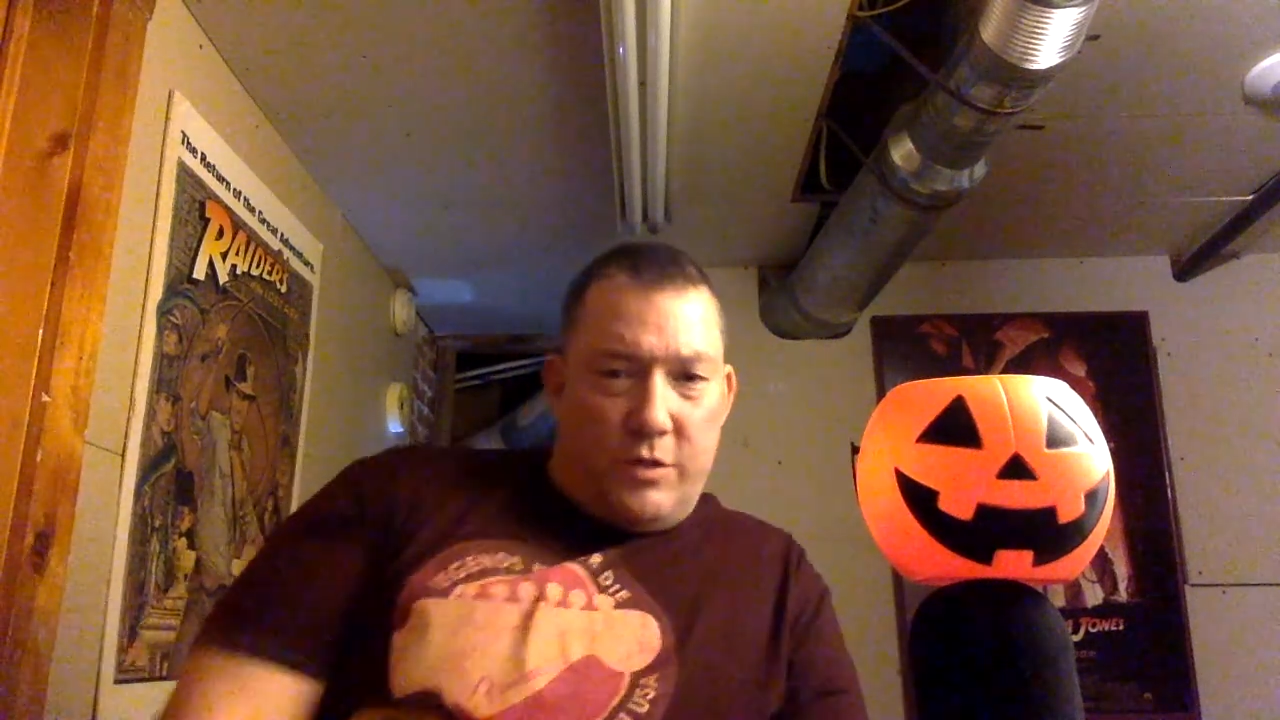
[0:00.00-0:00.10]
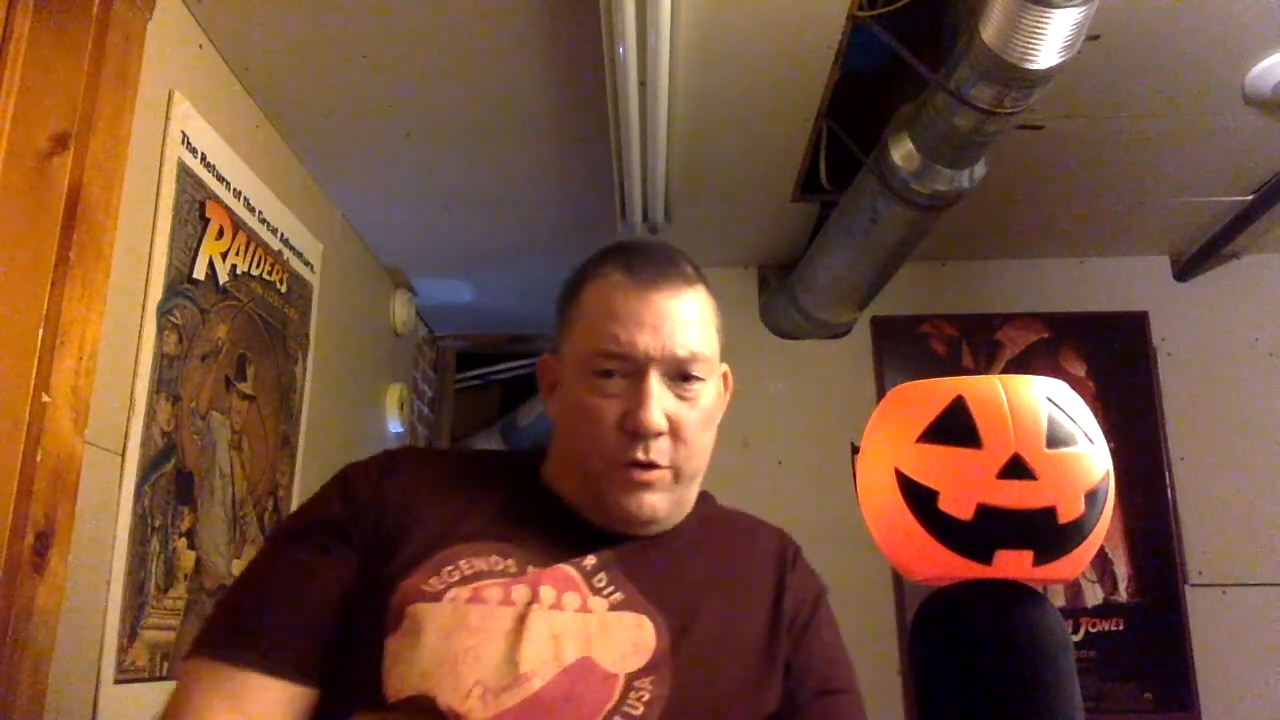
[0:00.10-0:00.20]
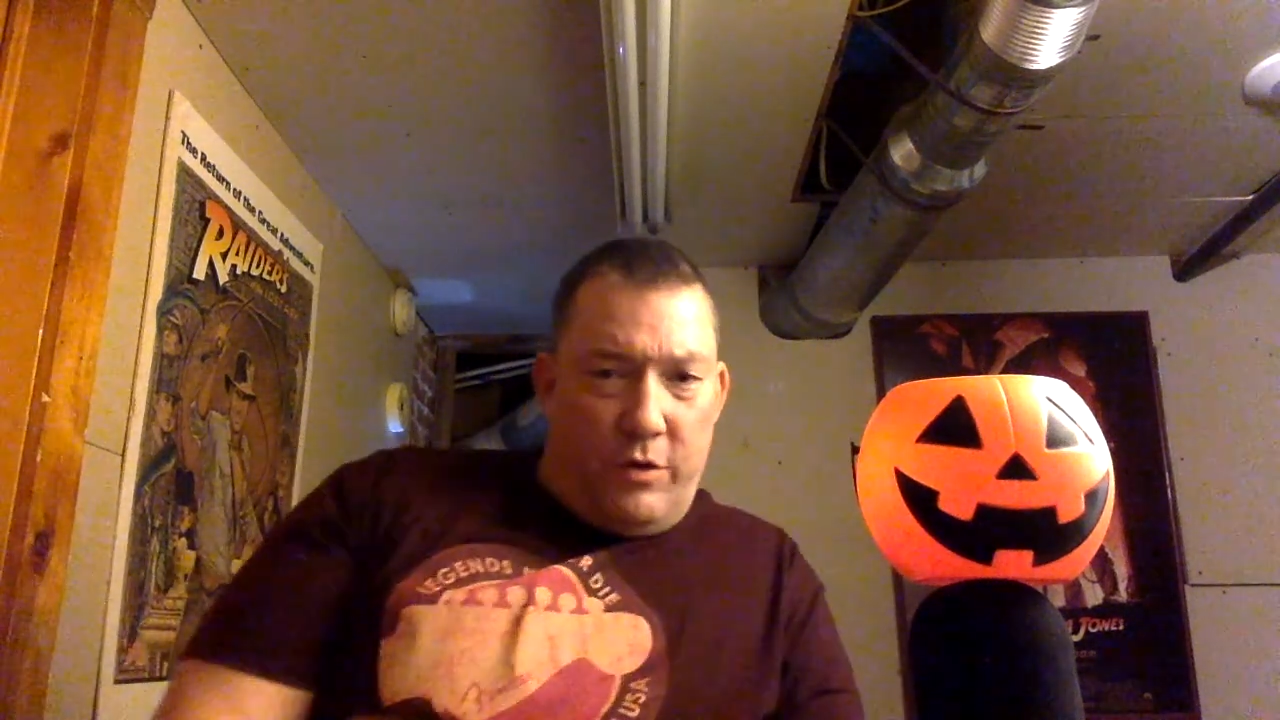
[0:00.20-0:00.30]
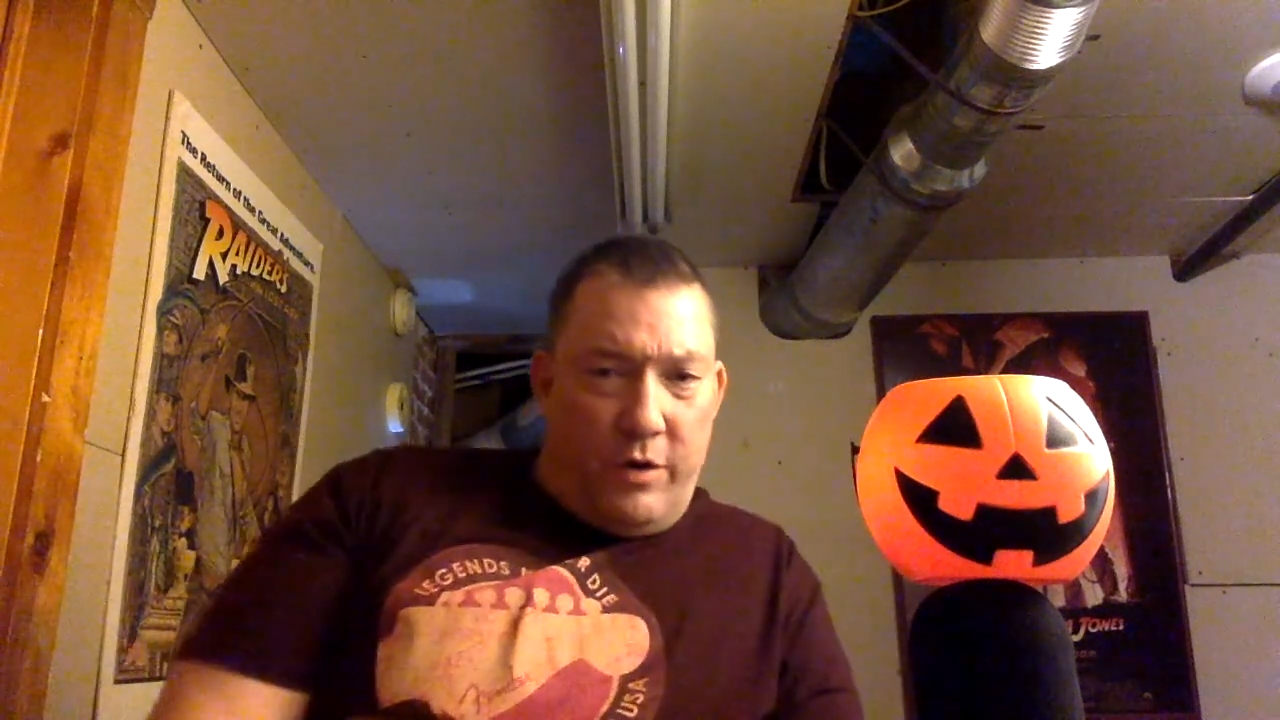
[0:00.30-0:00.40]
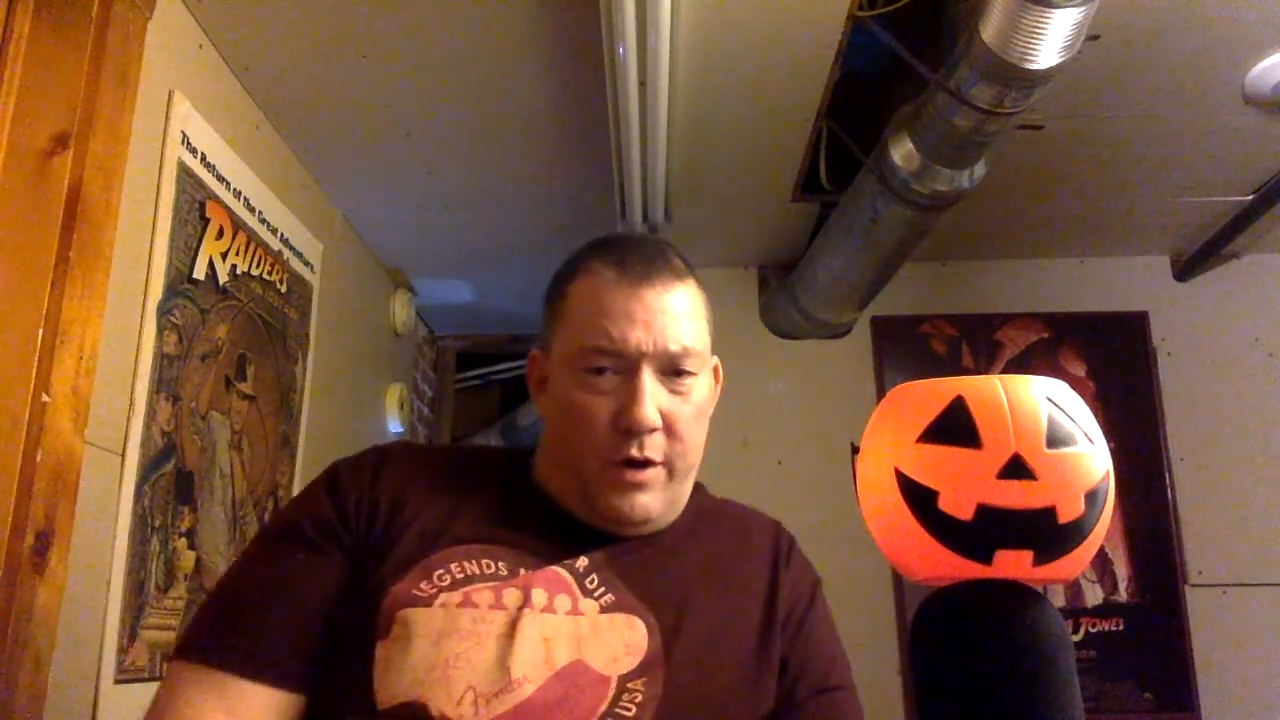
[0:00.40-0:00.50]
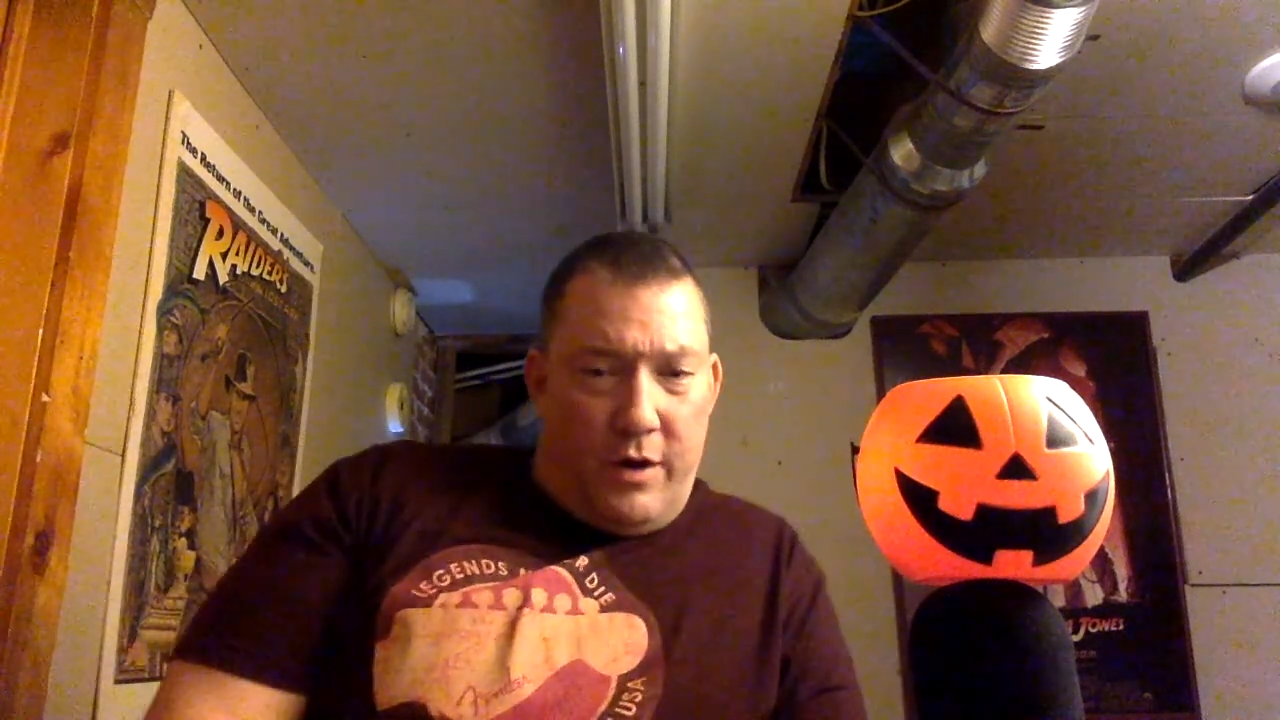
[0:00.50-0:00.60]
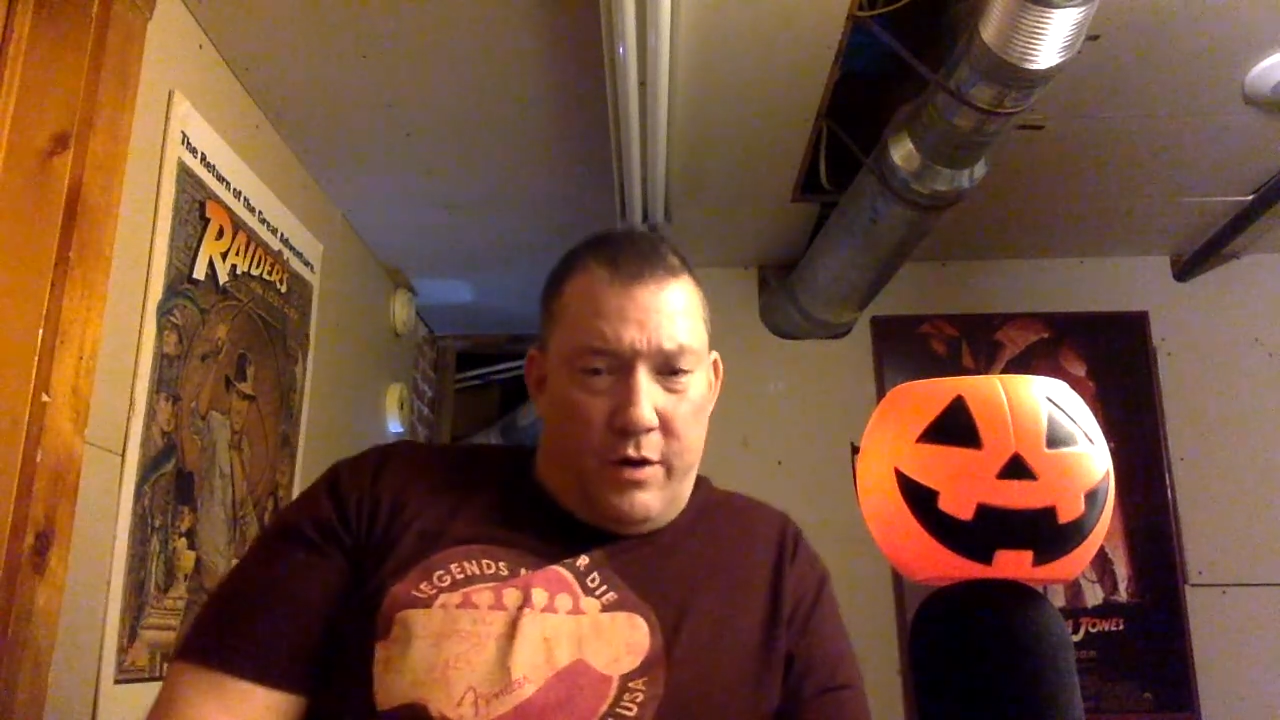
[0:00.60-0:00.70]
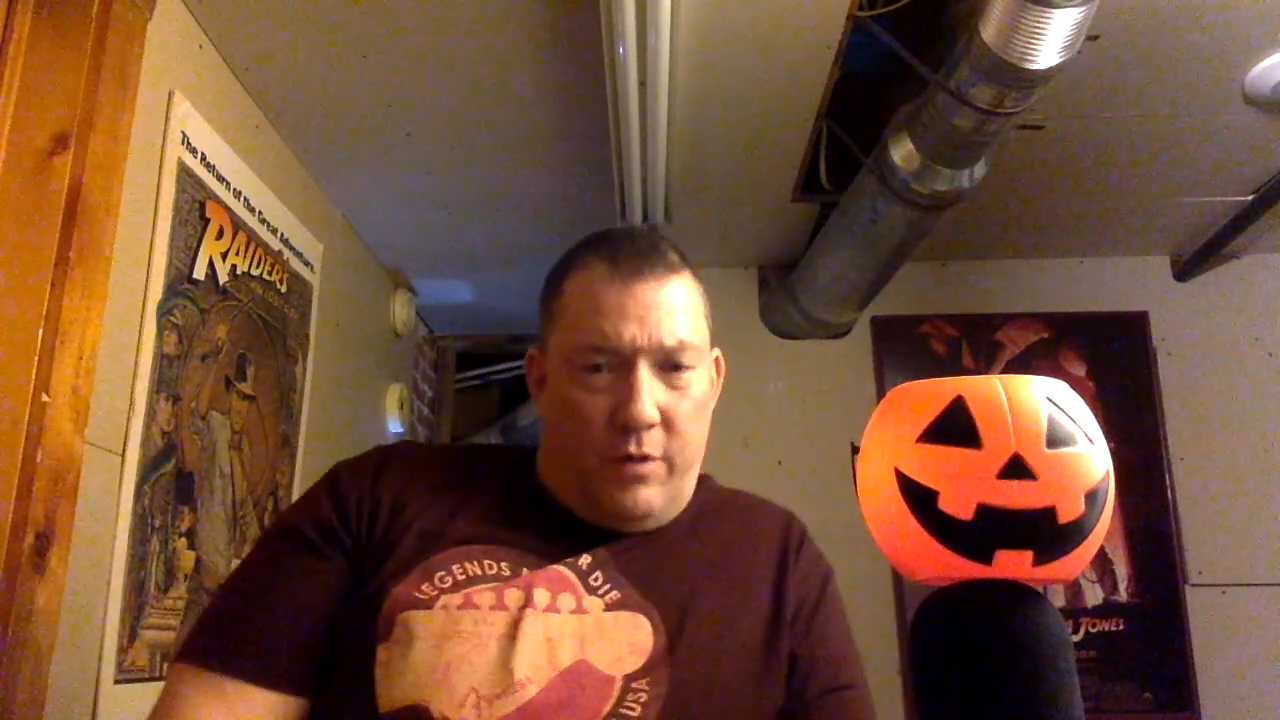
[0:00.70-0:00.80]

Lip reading: older